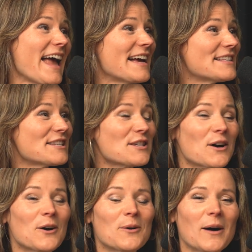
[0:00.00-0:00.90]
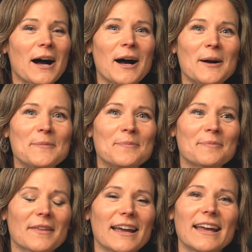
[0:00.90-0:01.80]
And so
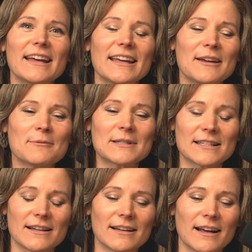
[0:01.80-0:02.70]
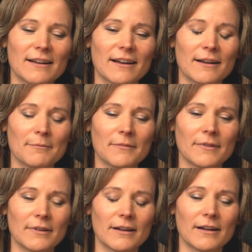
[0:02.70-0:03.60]
it was a
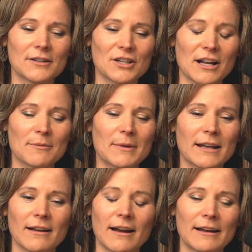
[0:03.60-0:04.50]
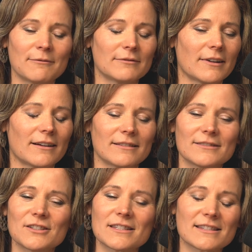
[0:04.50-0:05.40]
gentleman,
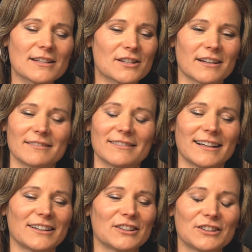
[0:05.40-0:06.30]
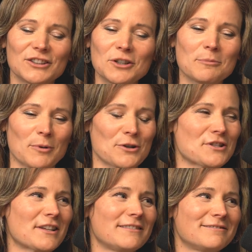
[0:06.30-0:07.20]
just such a good
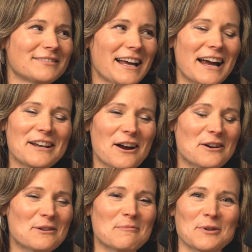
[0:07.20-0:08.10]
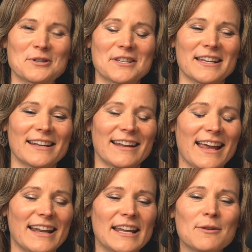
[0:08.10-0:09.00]
person, kind-hearted person,
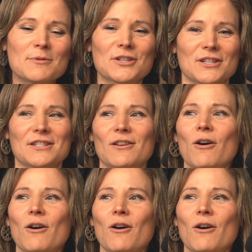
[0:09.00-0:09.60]
and he was just